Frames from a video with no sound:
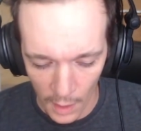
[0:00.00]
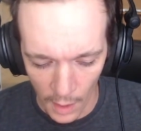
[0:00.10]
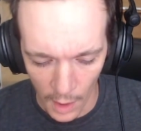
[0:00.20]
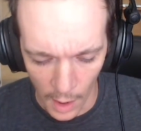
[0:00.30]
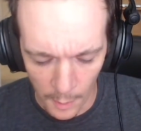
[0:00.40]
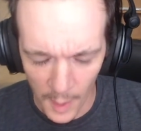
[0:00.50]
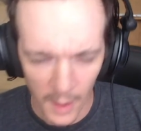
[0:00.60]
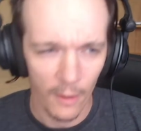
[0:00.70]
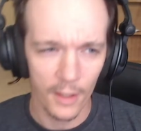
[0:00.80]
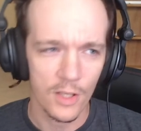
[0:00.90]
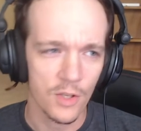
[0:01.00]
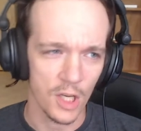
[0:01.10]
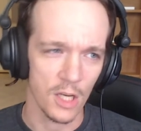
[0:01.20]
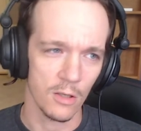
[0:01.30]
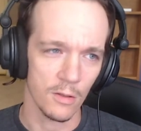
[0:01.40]
Uh, but here on this
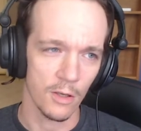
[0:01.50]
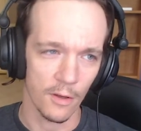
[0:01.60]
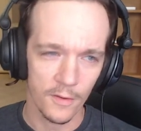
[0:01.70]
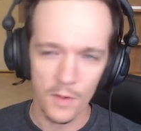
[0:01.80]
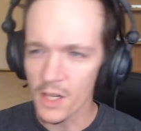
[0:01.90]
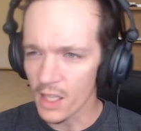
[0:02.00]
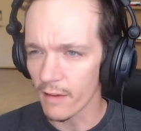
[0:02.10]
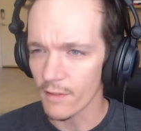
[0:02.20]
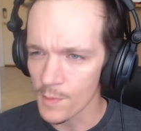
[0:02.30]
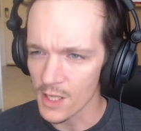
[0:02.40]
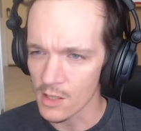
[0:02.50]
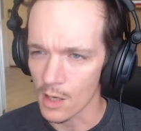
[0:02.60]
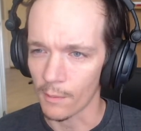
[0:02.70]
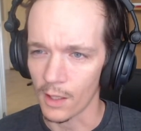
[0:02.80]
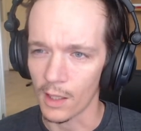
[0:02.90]
channel, you know, if somebody gives me
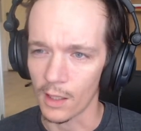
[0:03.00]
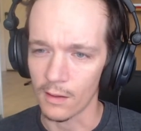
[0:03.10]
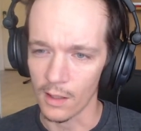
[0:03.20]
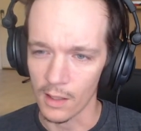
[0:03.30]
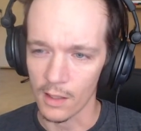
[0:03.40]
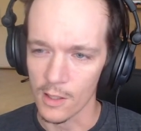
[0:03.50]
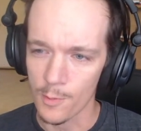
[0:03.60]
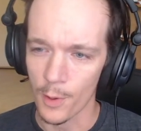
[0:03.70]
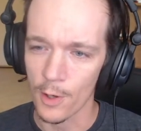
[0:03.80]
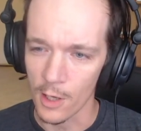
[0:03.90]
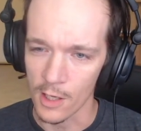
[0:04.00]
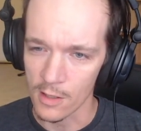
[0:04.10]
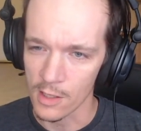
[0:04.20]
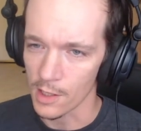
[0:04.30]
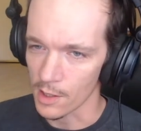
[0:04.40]
something that is pertinent
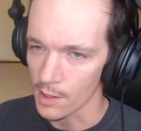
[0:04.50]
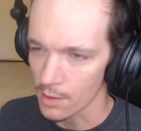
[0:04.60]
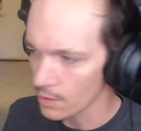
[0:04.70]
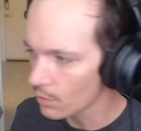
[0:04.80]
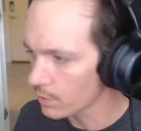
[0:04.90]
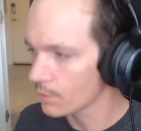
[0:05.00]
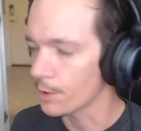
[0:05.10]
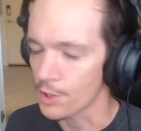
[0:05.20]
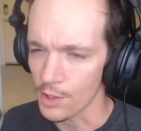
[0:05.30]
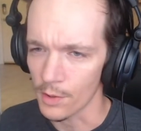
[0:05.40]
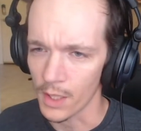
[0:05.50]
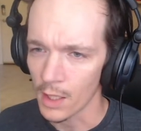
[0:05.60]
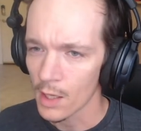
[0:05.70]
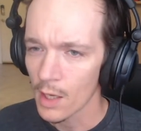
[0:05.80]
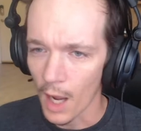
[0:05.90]
to what we're doing,
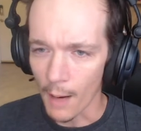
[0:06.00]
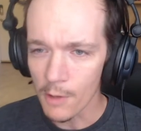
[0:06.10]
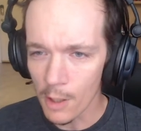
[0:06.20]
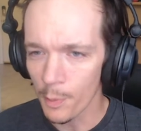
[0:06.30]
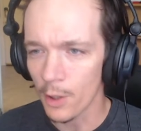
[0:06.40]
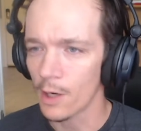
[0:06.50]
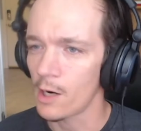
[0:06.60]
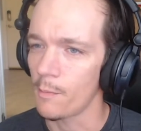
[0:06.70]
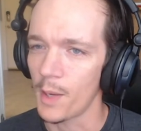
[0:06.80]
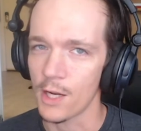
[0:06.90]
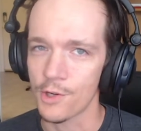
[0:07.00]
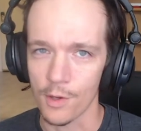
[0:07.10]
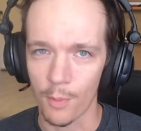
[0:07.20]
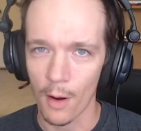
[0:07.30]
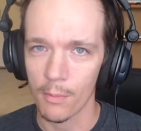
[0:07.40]
I'm going to put it on a bench and
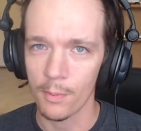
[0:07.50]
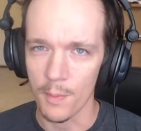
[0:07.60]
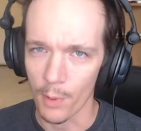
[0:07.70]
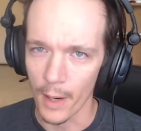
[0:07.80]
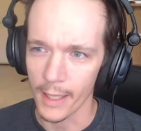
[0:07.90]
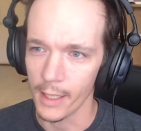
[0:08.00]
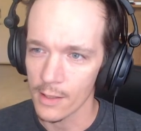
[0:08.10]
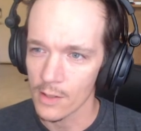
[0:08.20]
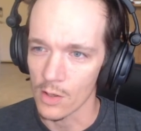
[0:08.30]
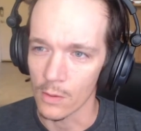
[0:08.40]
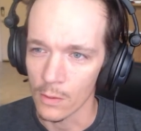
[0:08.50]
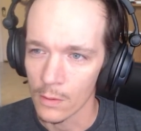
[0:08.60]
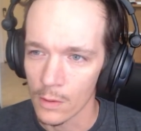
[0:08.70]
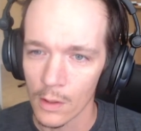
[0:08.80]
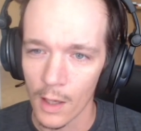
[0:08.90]
probably break it. So
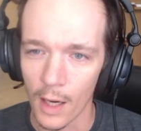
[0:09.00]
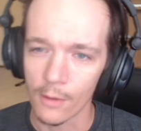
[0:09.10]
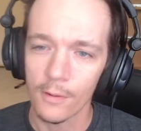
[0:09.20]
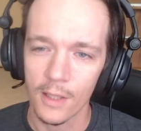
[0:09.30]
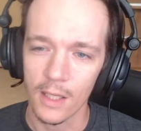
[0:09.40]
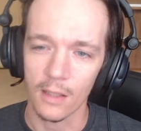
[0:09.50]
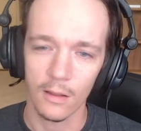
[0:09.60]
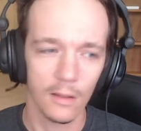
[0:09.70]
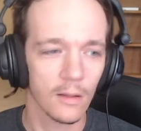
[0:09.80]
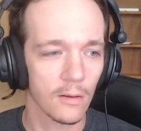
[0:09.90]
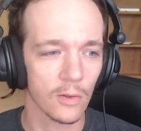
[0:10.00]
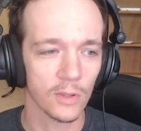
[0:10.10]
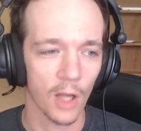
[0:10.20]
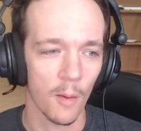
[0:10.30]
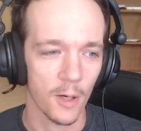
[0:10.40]
I don't think those
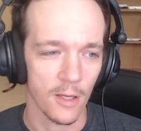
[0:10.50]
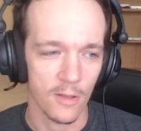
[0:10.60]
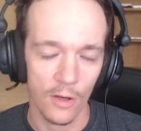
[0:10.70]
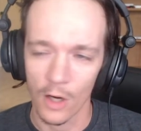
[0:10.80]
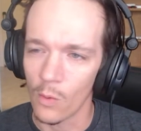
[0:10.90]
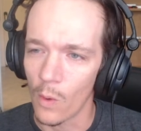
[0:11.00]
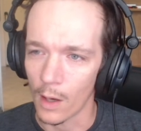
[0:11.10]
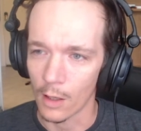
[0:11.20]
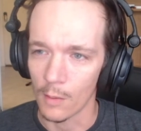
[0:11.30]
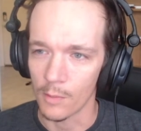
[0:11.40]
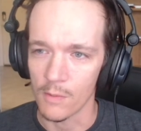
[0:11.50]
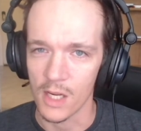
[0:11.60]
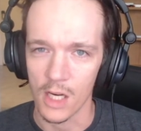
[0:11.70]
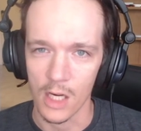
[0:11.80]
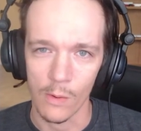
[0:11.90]
companies are going to want to come to me
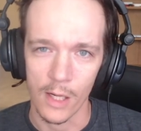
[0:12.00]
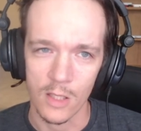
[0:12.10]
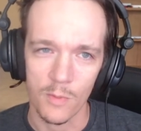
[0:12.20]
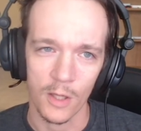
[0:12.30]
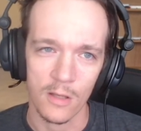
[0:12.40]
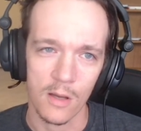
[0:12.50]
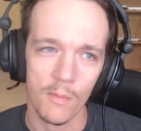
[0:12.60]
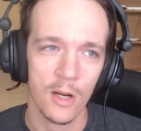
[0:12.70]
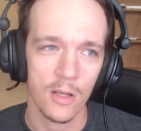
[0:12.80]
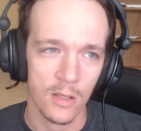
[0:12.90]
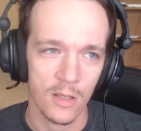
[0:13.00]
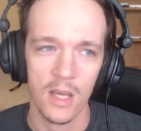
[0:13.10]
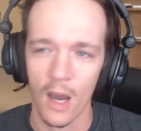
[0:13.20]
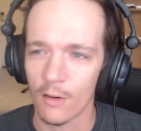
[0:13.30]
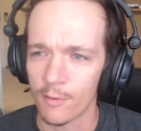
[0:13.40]
anyways because I'm going to see
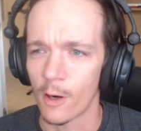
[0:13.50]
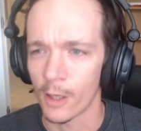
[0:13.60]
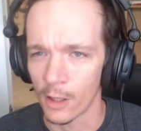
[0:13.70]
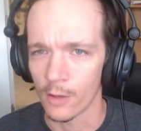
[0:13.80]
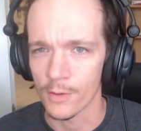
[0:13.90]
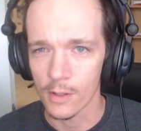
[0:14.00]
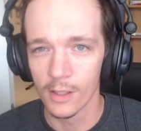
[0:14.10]
how far it goes.